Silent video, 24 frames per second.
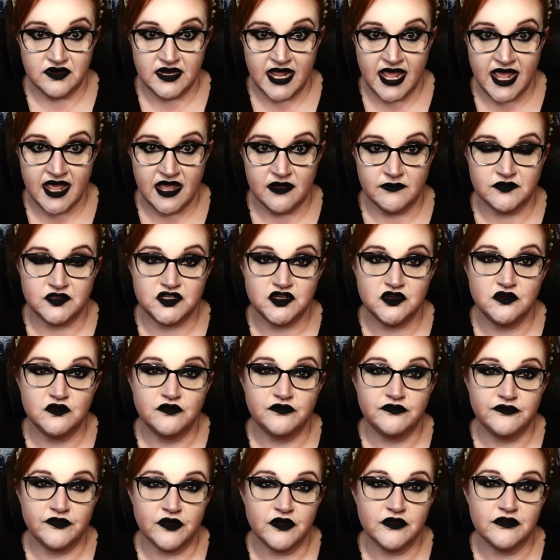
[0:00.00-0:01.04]
name to
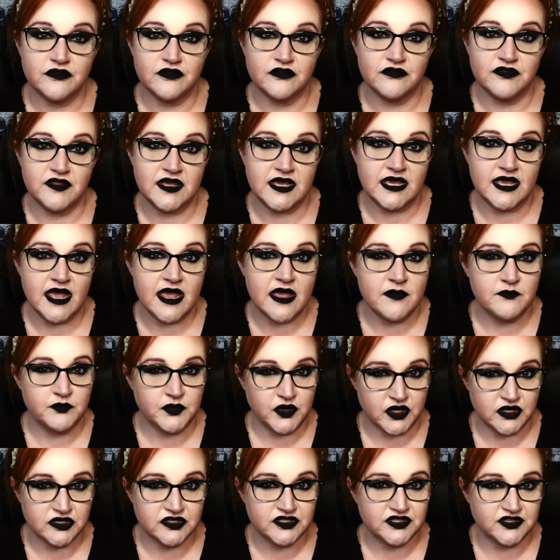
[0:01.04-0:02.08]
further the
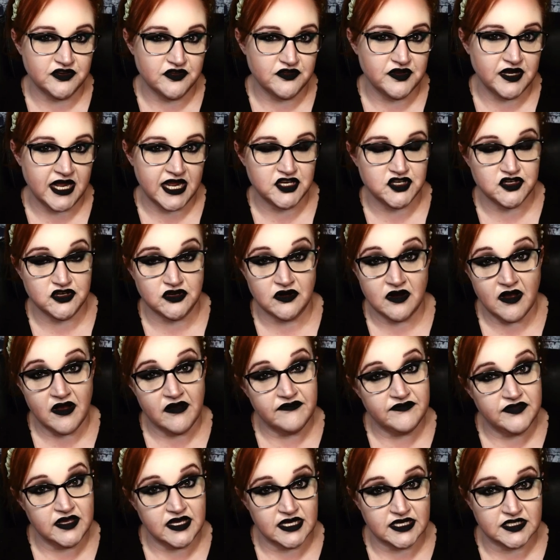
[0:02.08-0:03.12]
impersonal nature
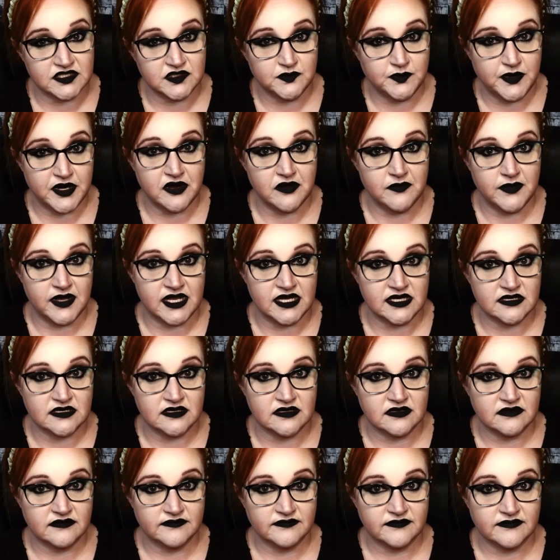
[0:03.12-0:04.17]
of the
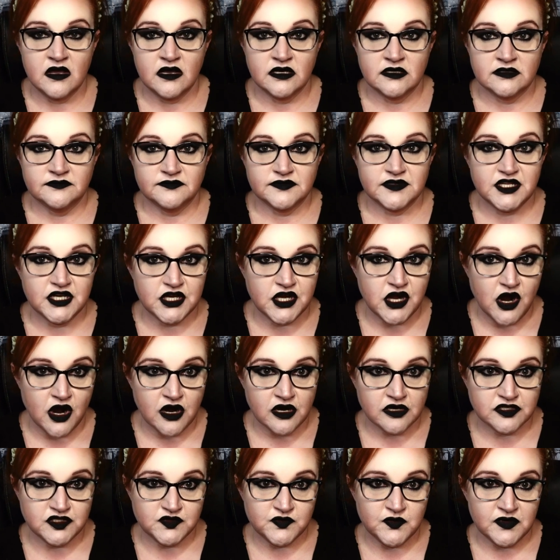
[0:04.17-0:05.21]
experiment. The
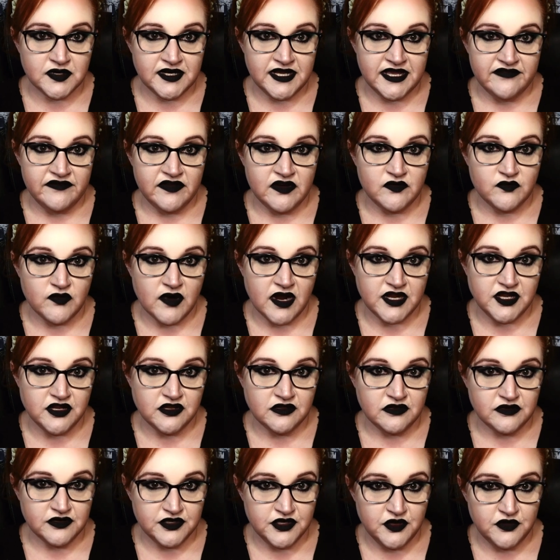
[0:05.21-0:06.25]
guards were given
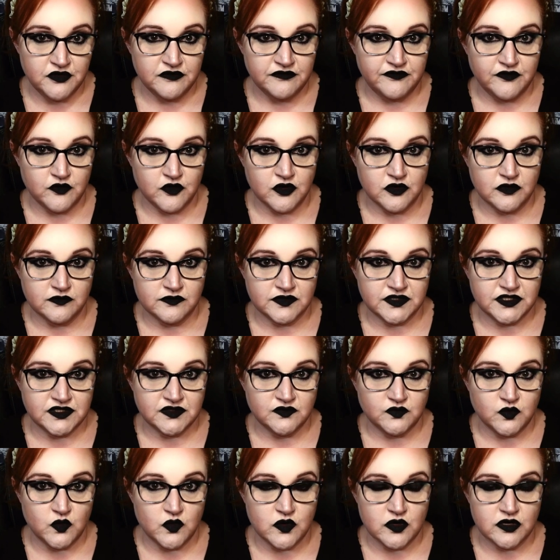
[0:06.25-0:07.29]
regular
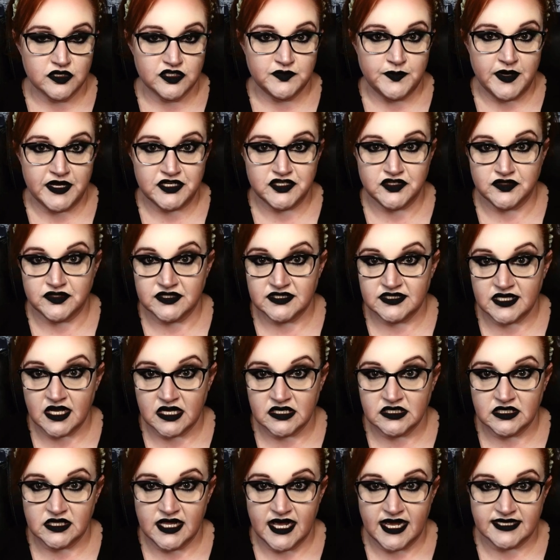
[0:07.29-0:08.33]
uniforms, wore special
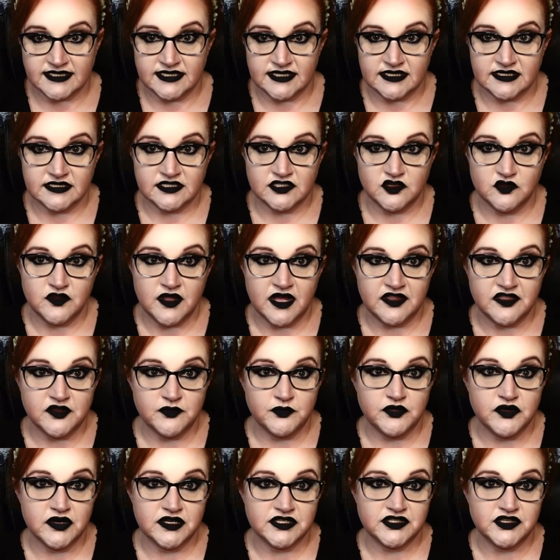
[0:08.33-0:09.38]
sunglasses so that the
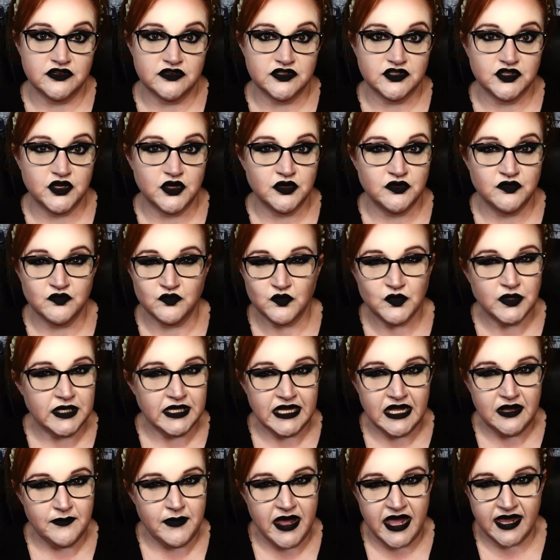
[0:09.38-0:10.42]
prisoners couldn't
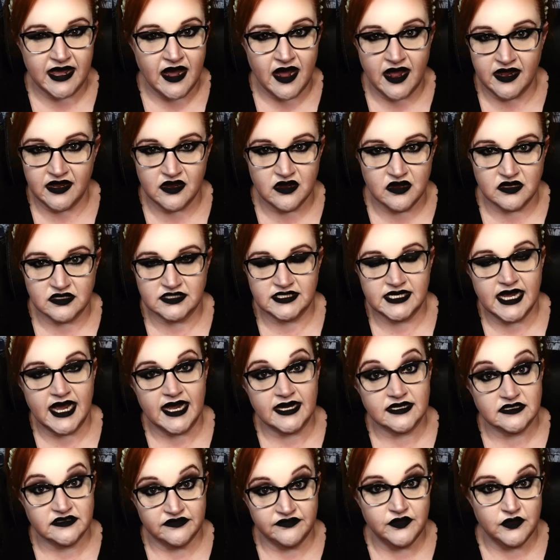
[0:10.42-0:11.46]
really make eye
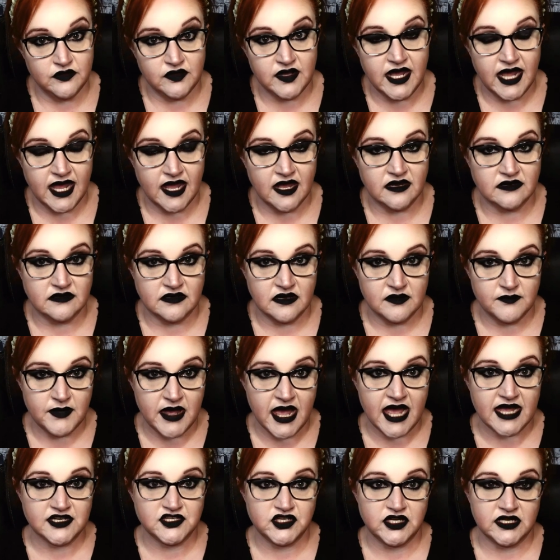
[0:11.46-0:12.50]
contact, if you can
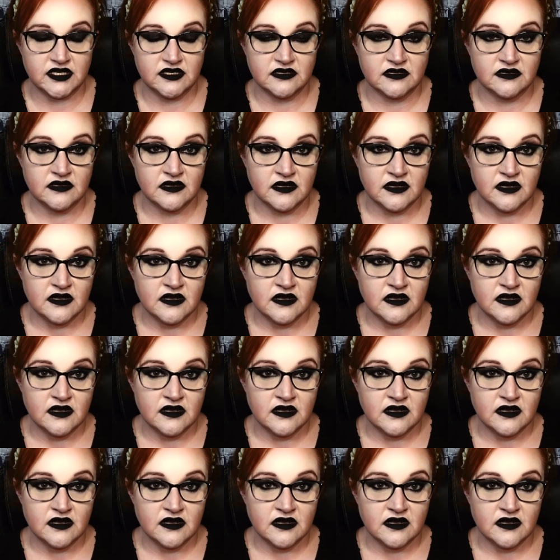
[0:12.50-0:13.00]
imagine.